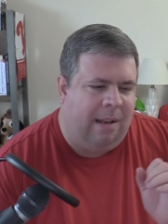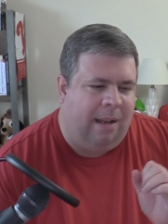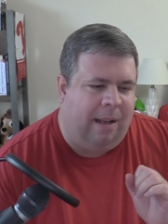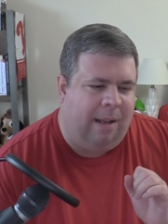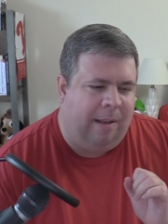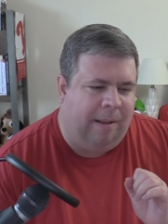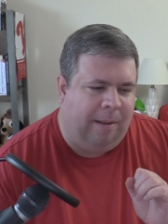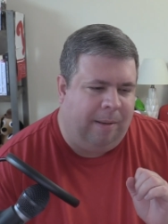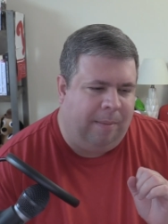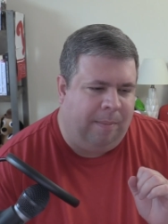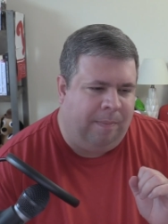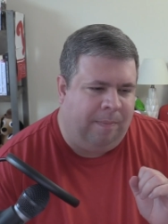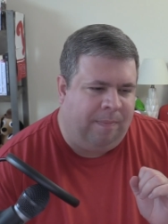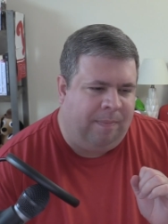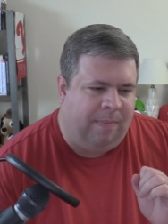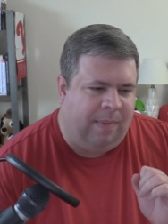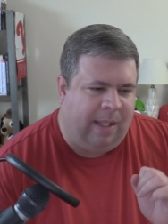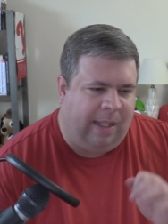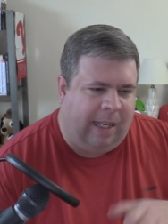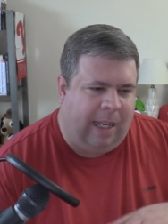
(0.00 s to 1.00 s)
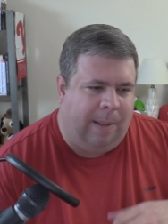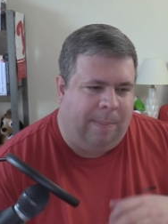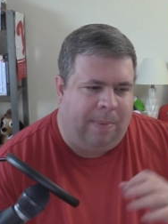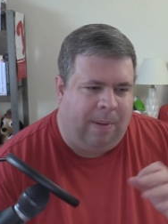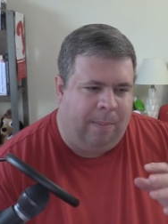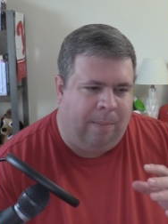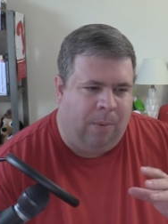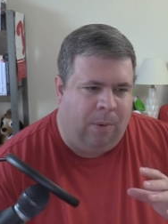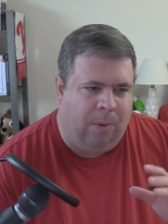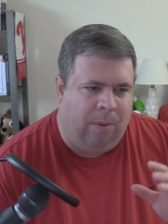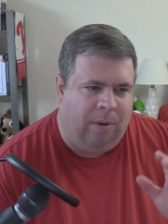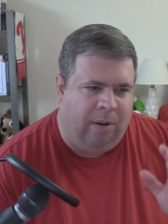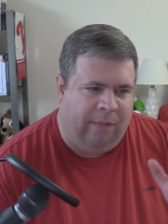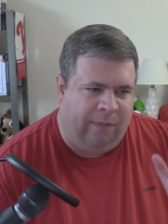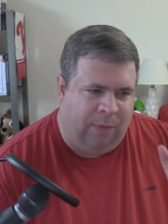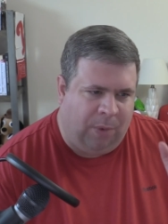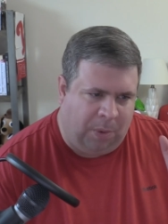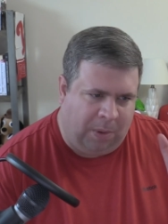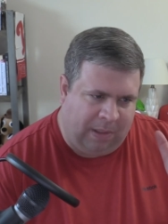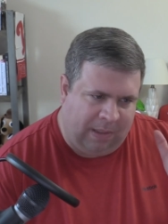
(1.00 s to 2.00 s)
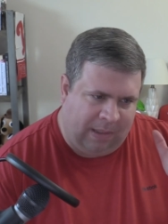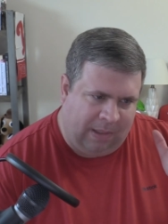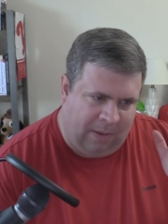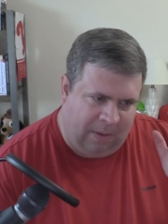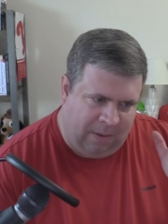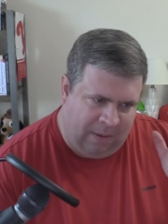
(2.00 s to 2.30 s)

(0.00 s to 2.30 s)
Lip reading: to keep it more focused